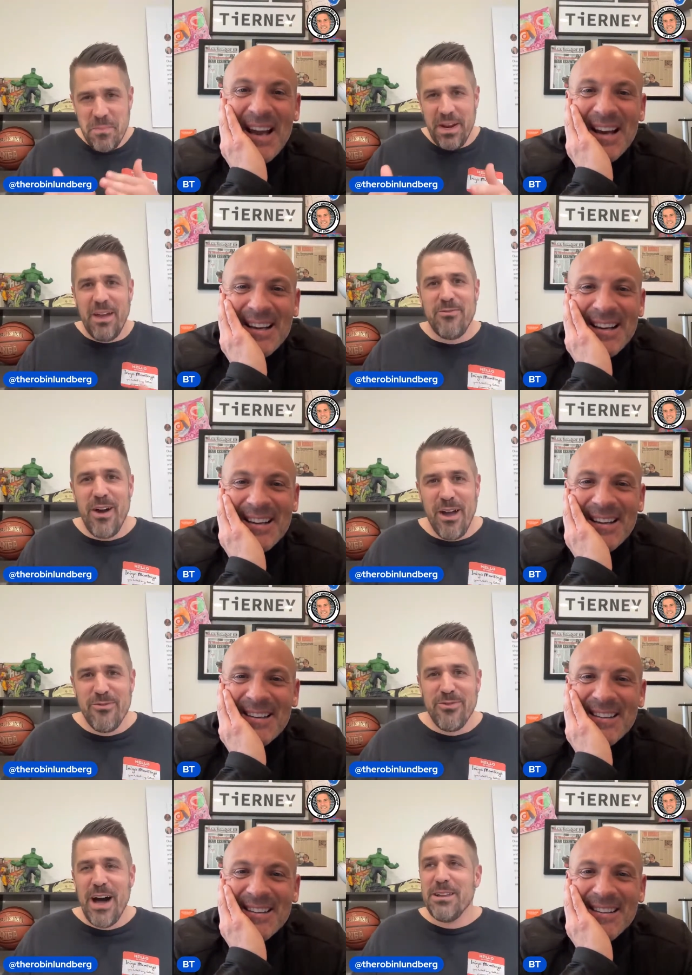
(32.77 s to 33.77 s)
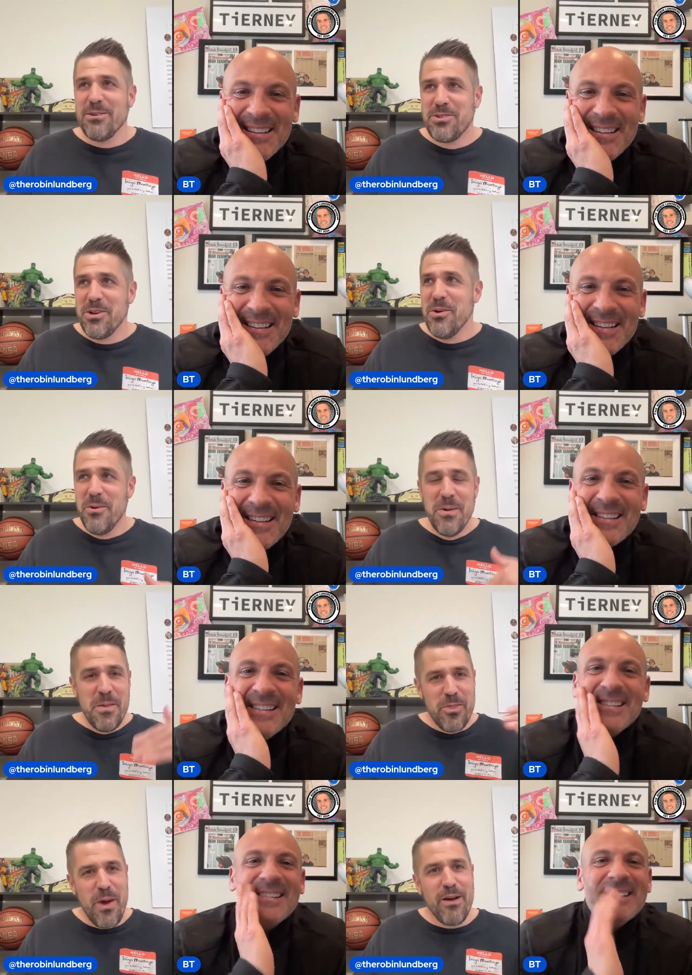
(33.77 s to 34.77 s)
Speaker 1: Yeah, yeah, I, yeah. I followed you
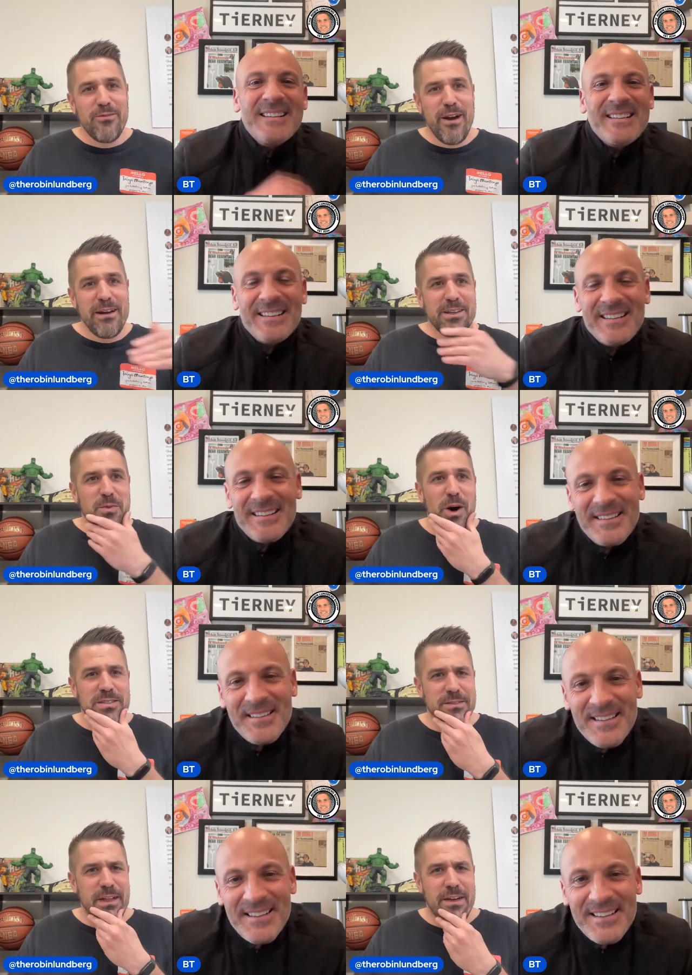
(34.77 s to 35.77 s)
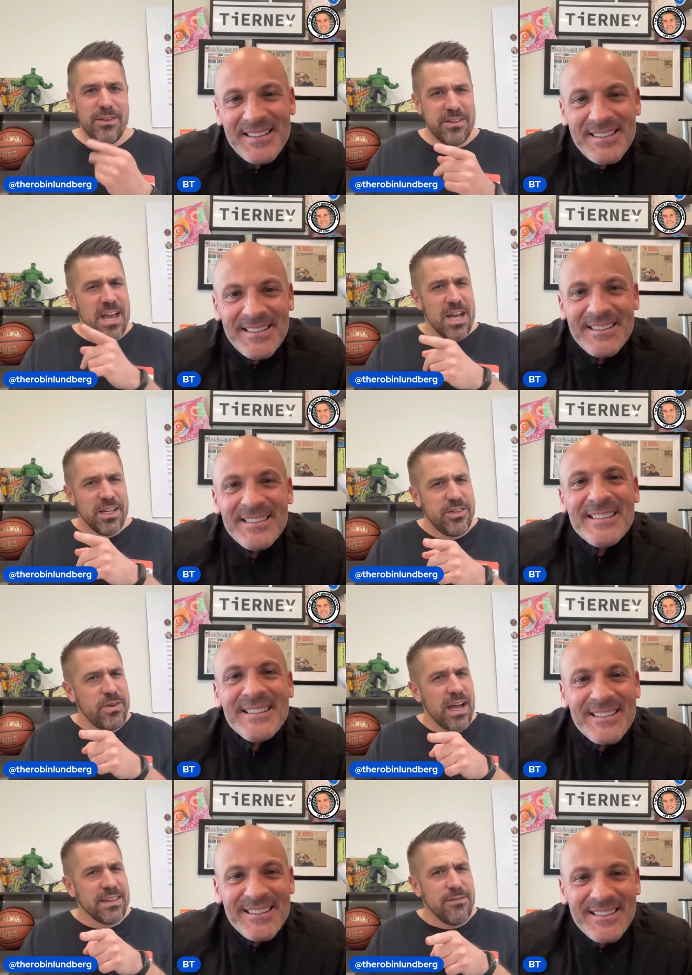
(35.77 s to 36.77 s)
throughout various walks of life. Because did
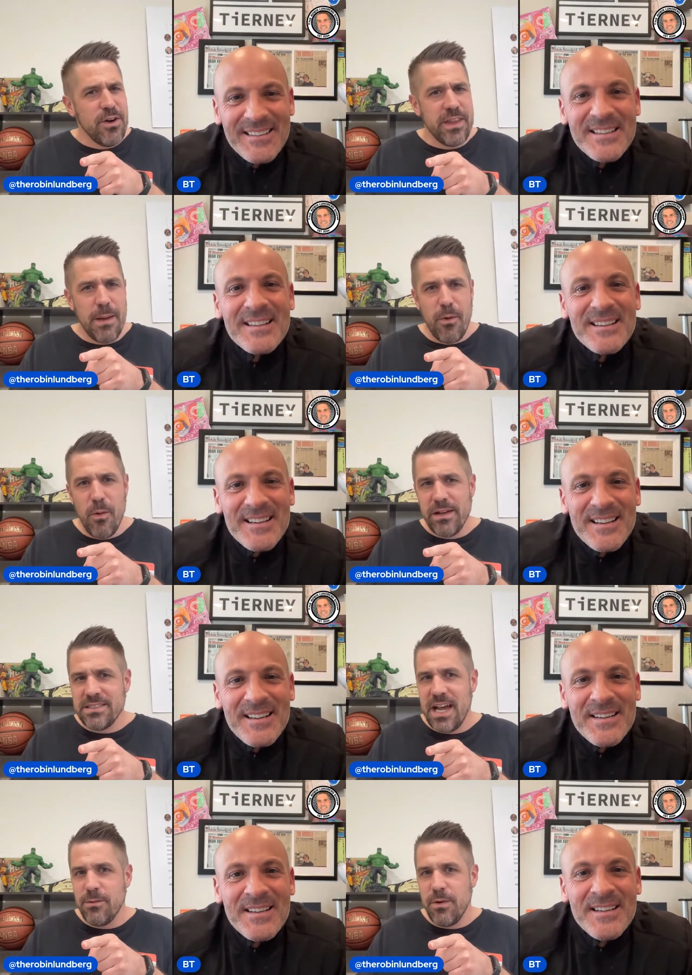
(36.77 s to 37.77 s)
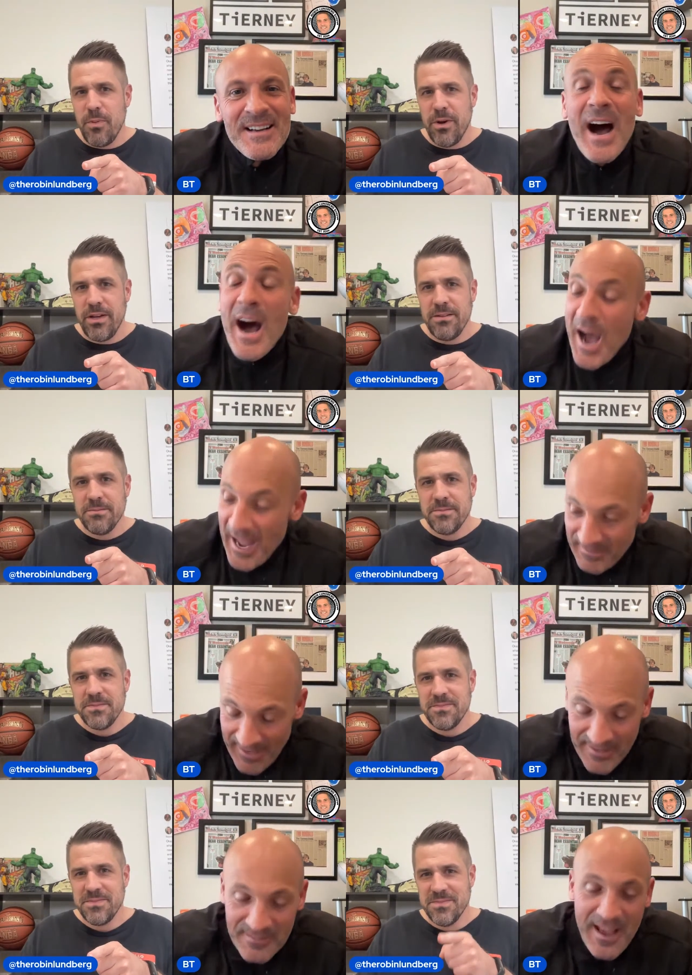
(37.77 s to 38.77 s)
you not live on the Upper West Side at one point?
Speaker 2: I
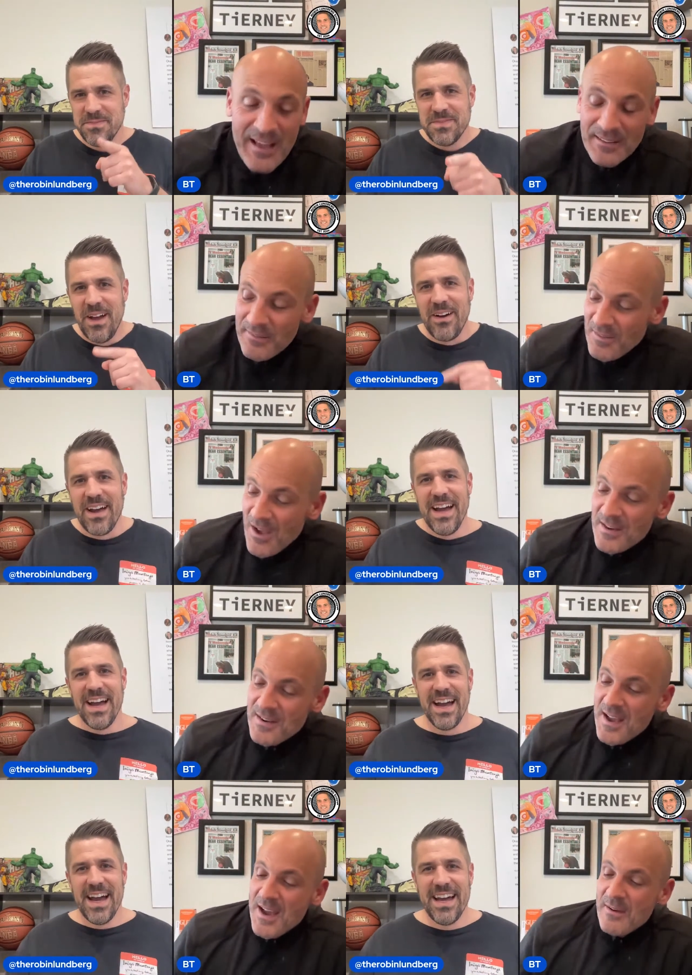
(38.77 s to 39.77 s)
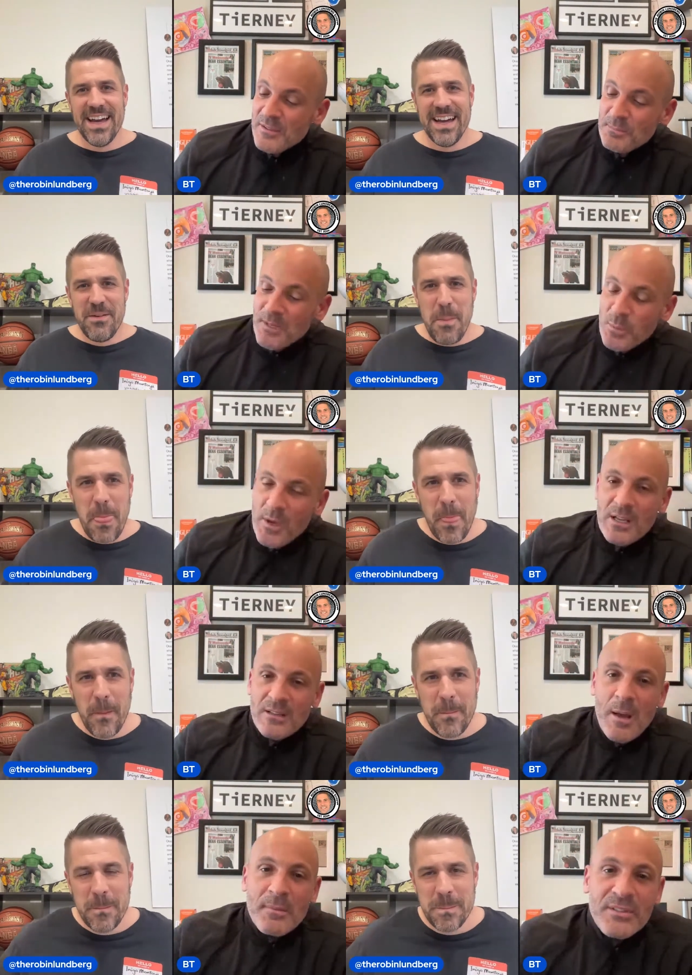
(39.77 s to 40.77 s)
did. I lived on. Uh, I was between
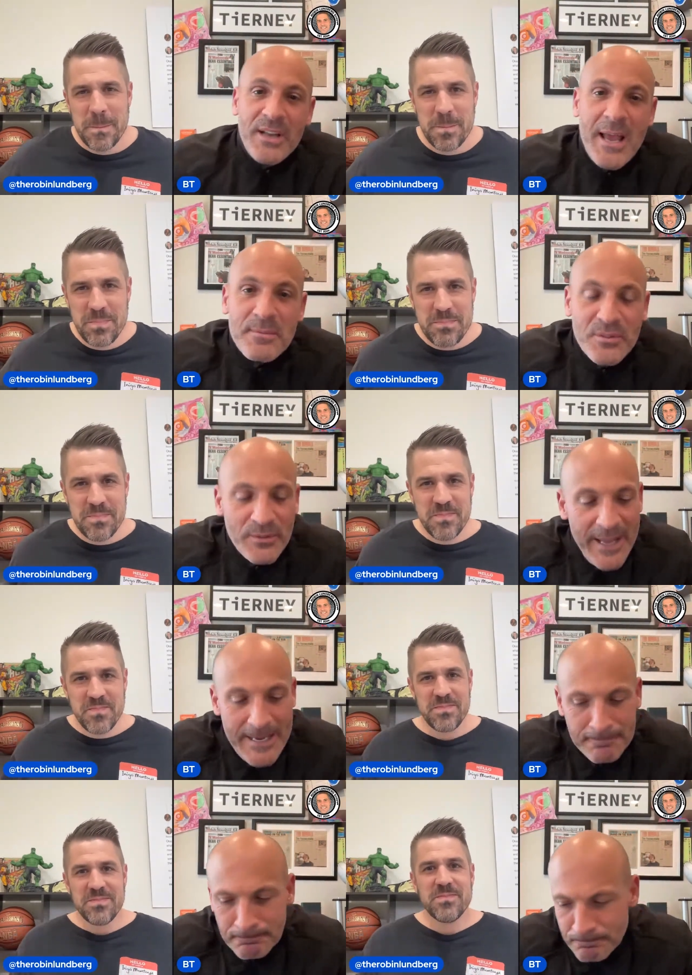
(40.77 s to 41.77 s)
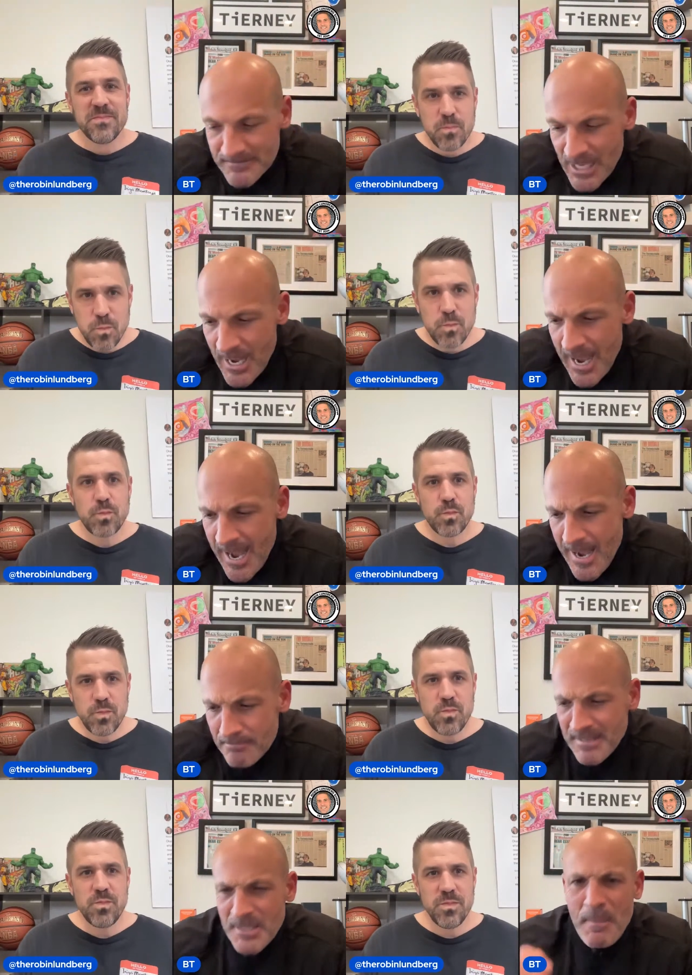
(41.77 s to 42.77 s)
Columbus and Amsterdam.
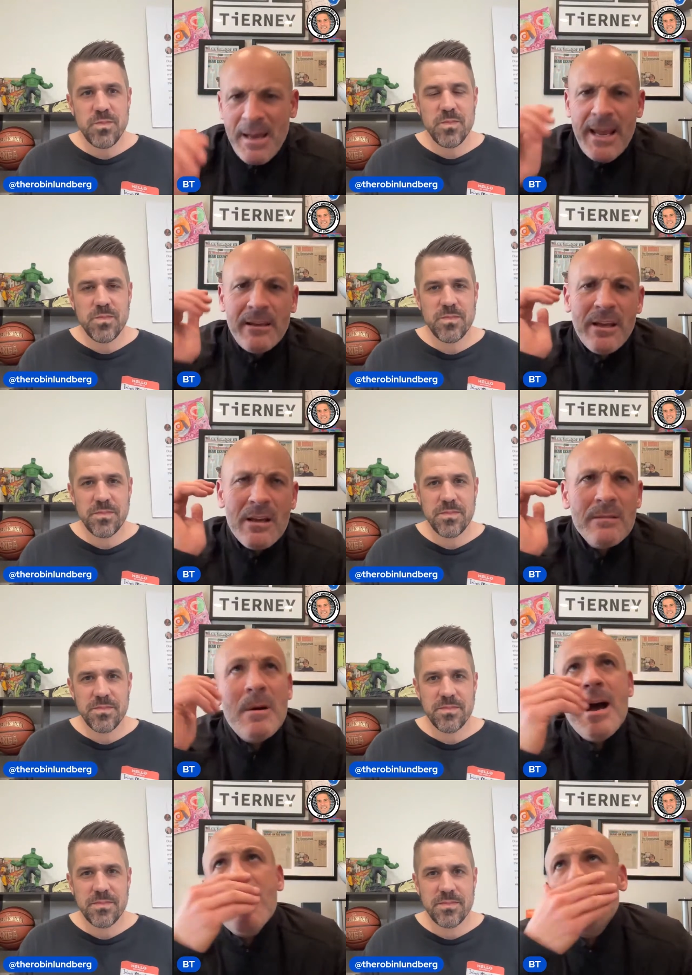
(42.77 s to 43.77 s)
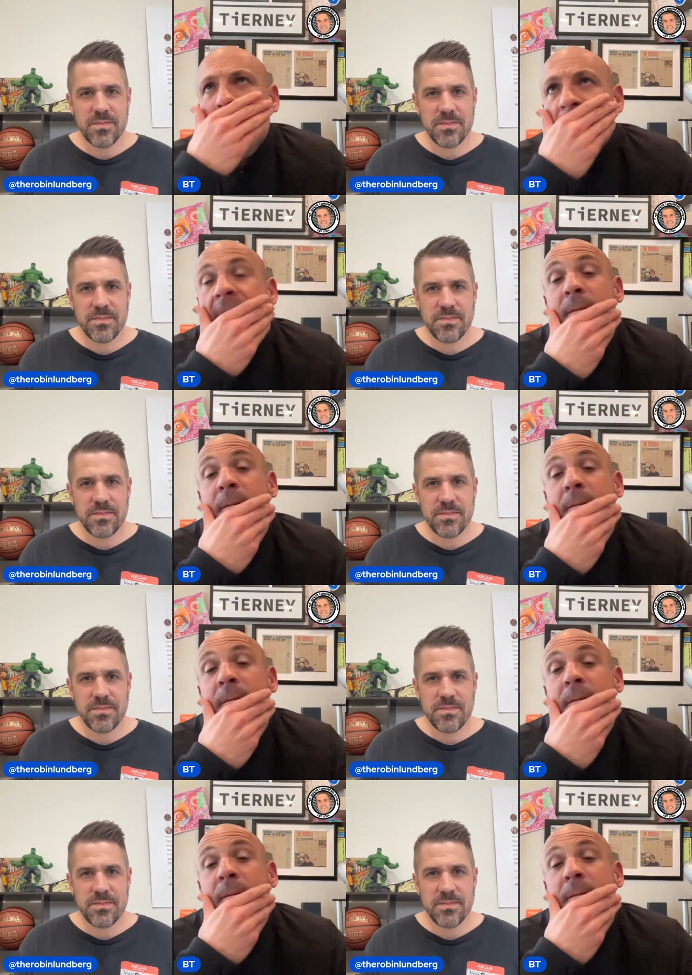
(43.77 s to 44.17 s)
Uh, guess about eight years. Well, yeah,